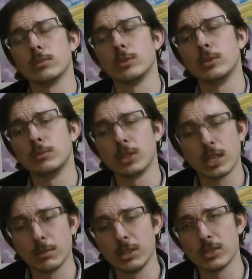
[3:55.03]
whom you're
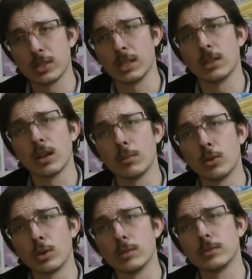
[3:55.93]
going to be seeing a lot
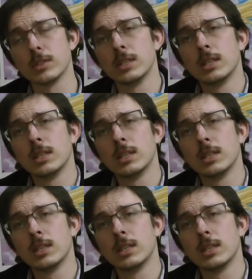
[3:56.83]
more of.